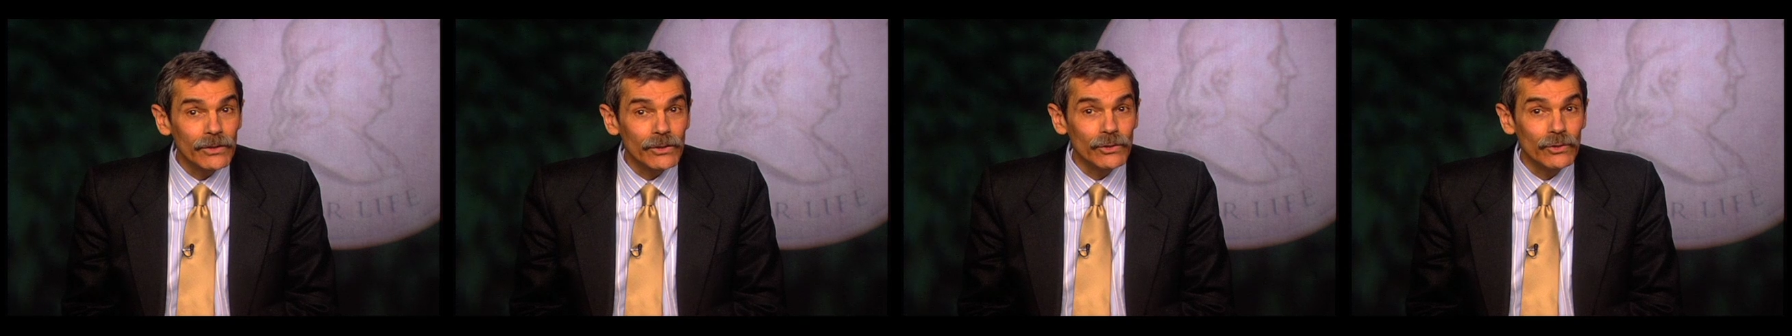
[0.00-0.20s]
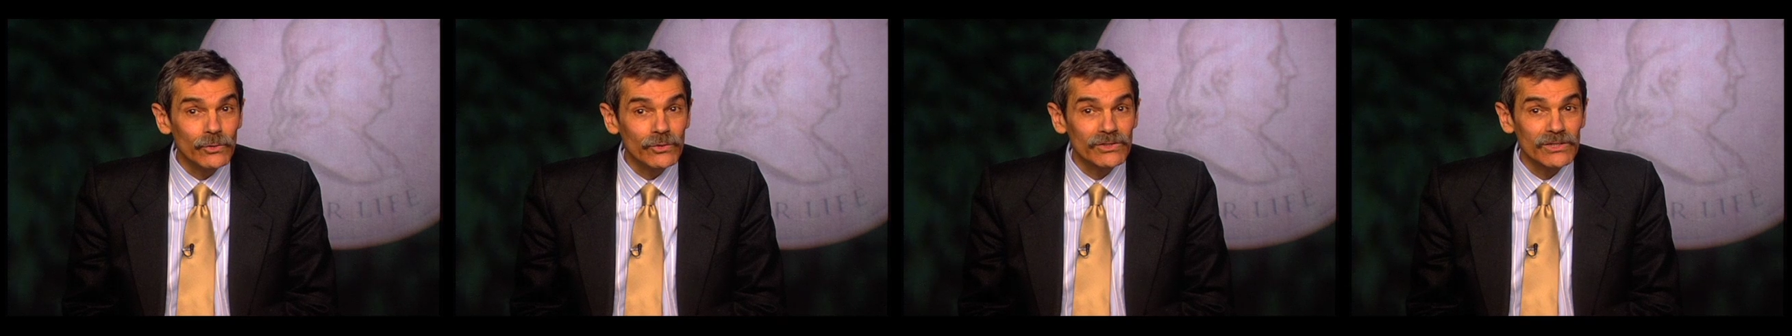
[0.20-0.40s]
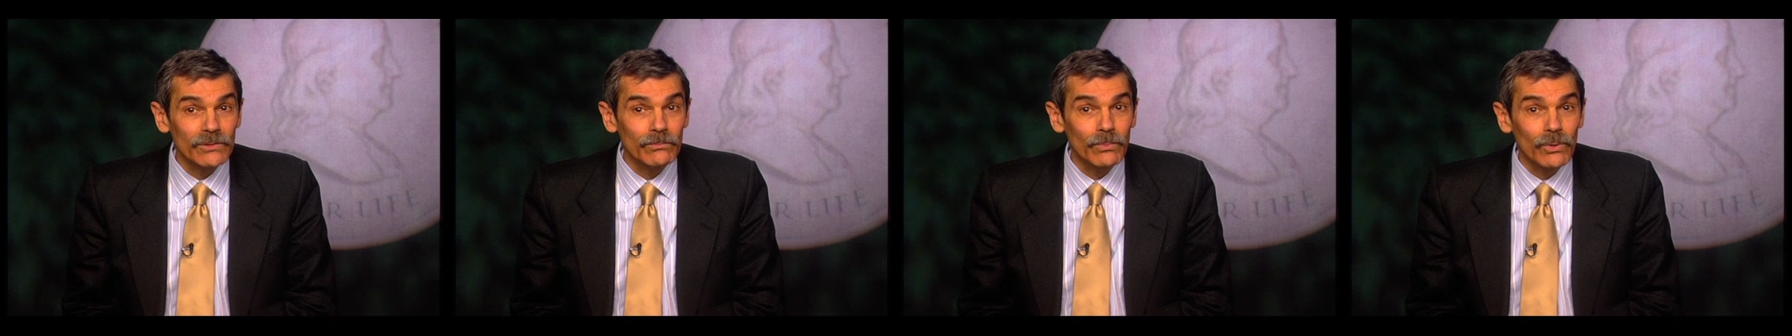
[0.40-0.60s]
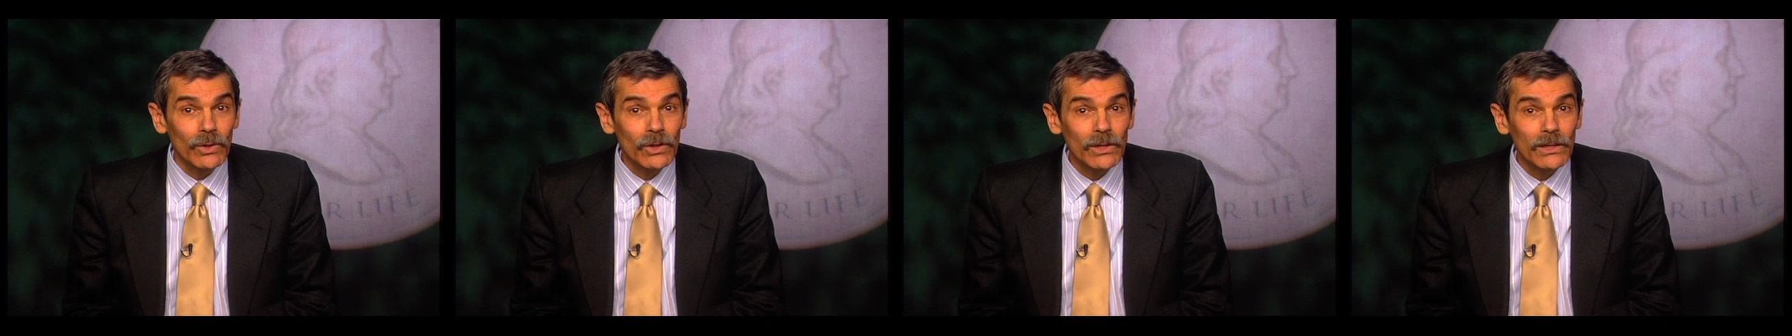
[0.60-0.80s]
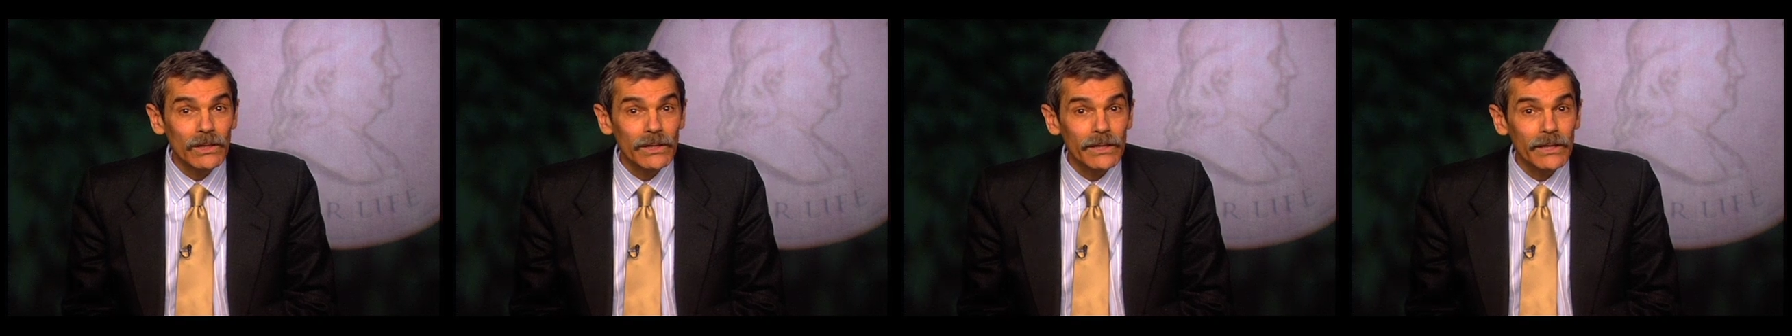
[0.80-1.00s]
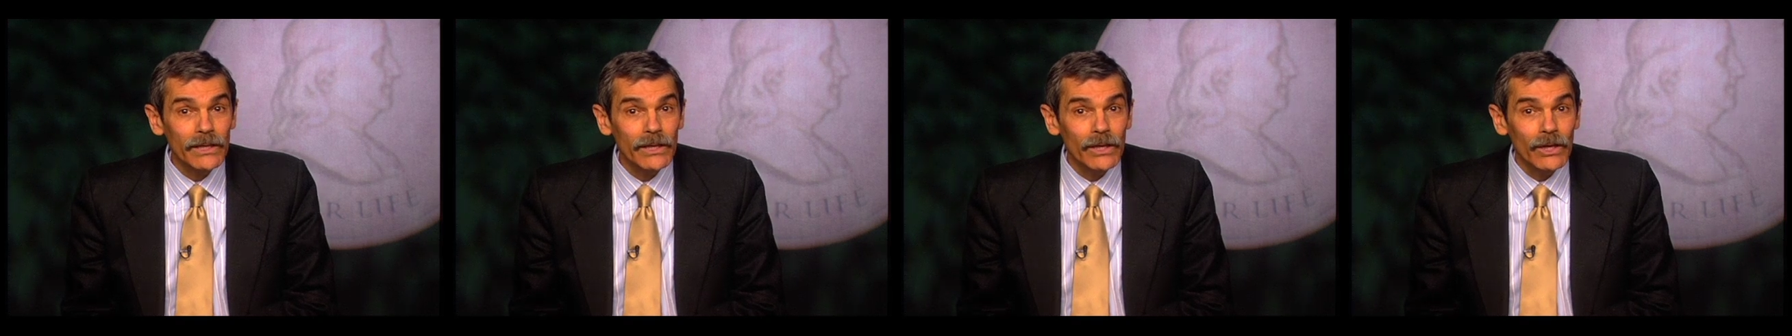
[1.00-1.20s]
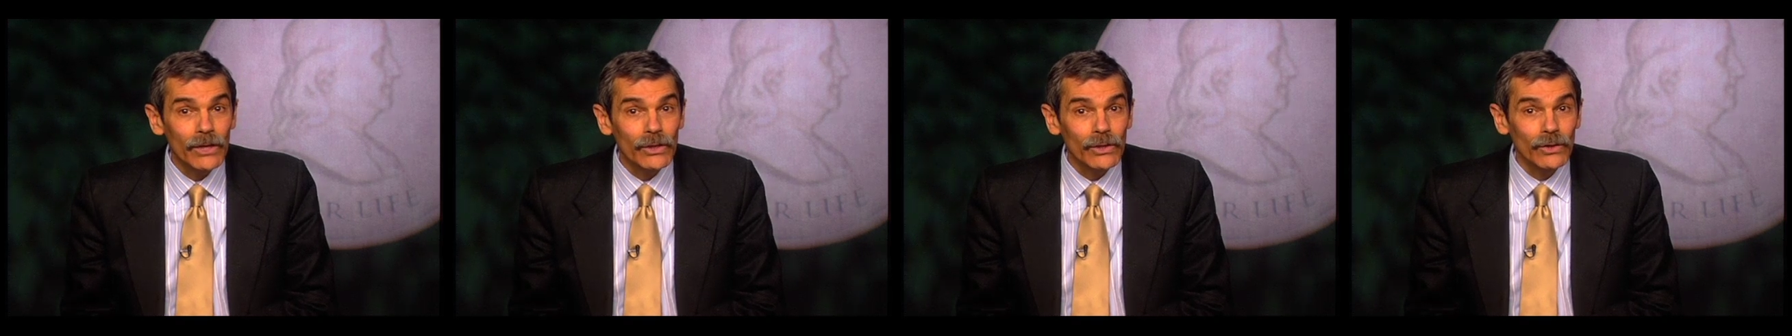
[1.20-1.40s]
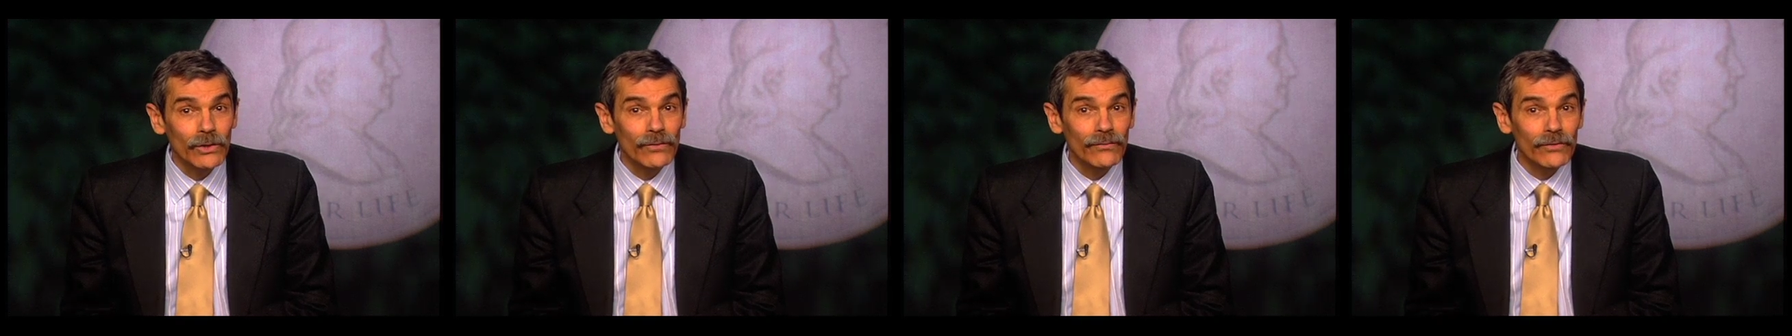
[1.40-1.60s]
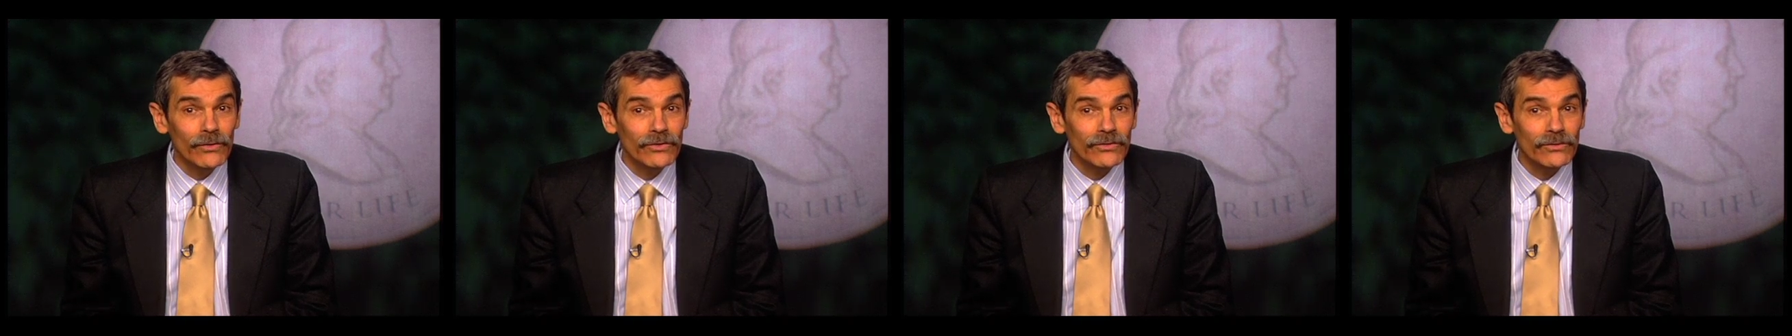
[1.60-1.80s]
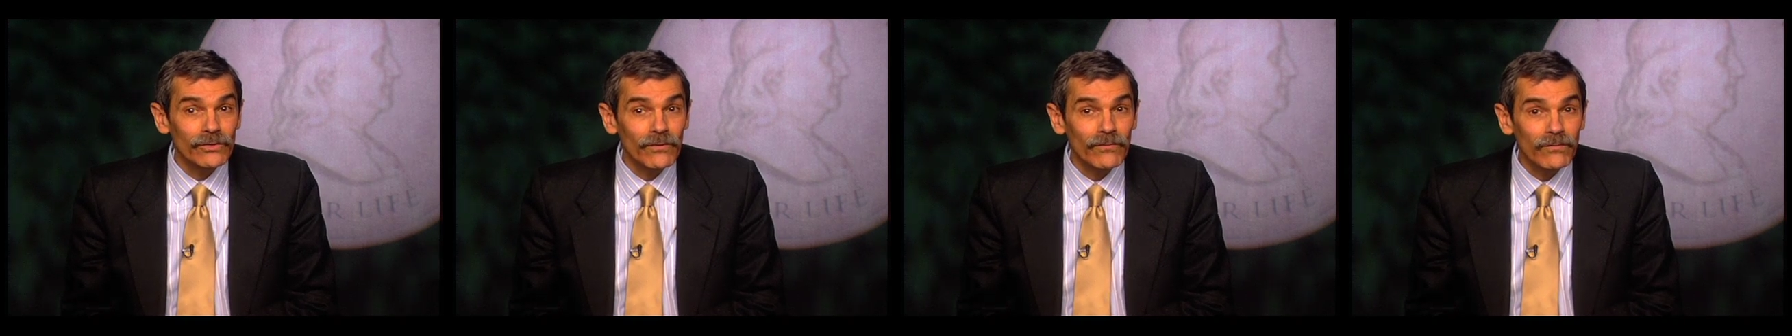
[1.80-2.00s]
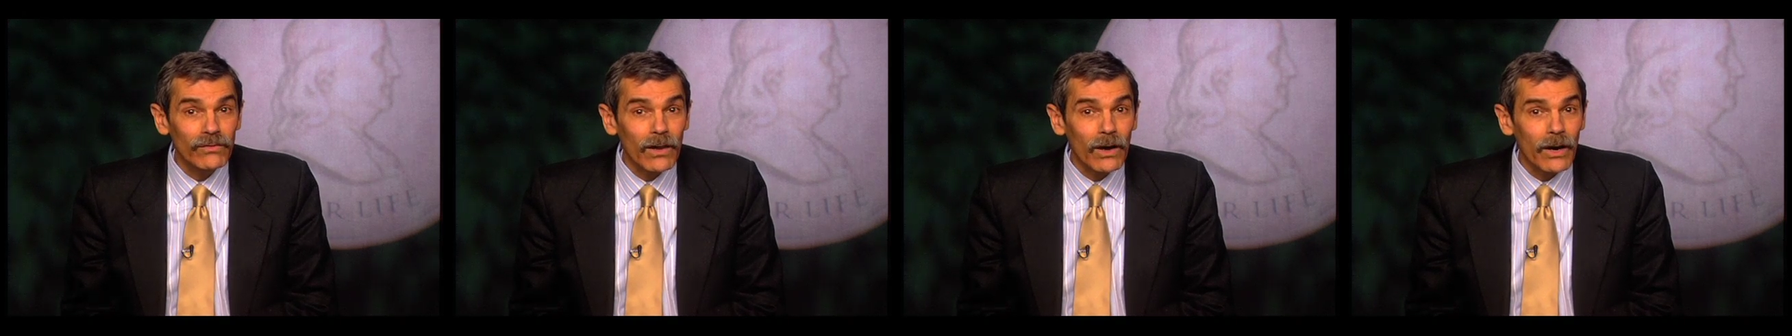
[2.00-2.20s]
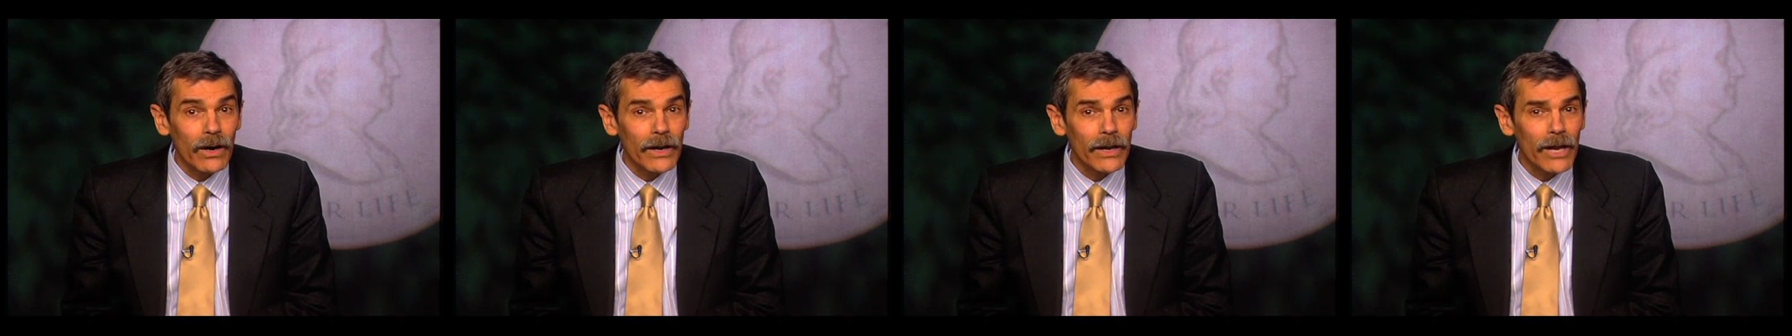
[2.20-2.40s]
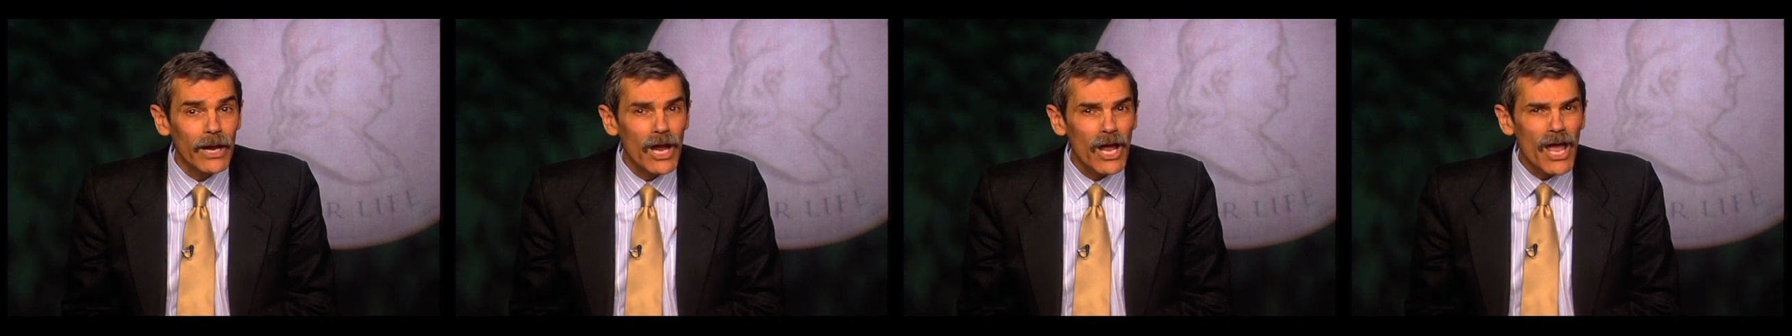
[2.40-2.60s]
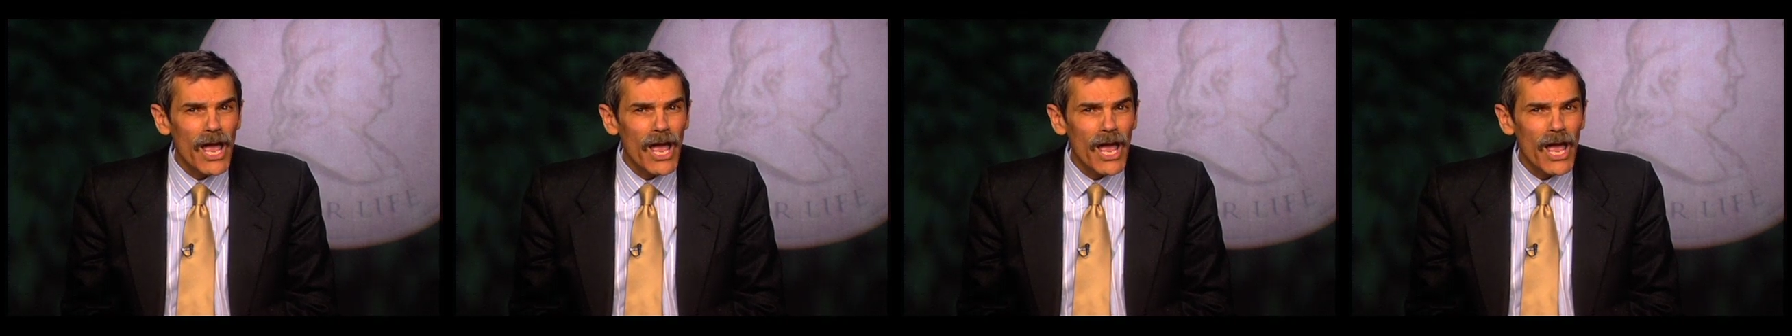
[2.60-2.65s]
UC Berkeley, University of Florida,